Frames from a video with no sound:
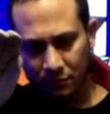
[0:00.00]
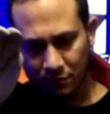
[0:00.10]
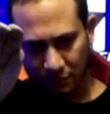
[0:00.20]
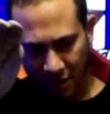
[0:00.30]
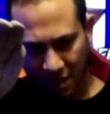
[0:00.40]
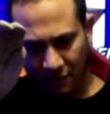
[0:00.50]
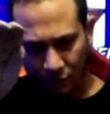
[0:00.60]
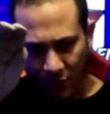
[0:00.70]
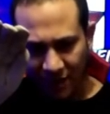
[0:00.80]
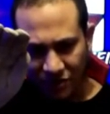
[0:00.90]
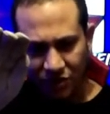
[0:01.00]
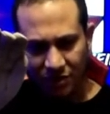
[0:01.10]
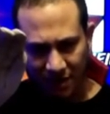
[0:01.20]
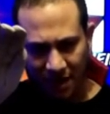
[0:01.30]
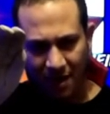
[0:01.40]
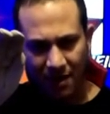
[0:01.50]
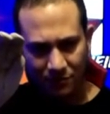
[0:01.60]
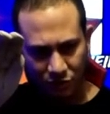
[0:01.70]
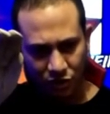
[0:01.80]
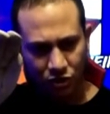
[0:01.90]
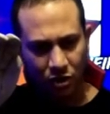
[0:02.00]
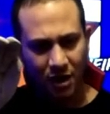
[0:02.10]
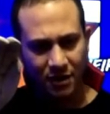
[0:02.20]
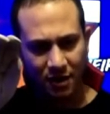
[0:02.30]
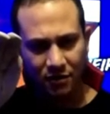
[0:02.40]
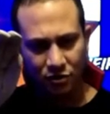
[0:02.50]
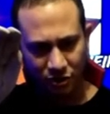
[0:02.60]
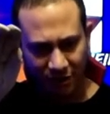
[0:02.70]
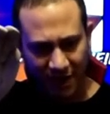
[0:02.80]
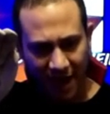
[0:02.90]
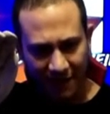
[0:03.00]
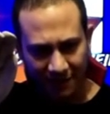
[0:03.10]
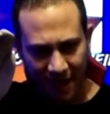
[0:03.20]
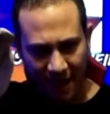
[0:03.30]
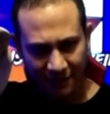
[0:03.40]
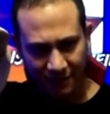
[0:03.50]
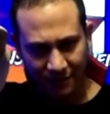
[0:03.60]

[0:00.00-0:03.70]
lot of wasted time just trying to understand that,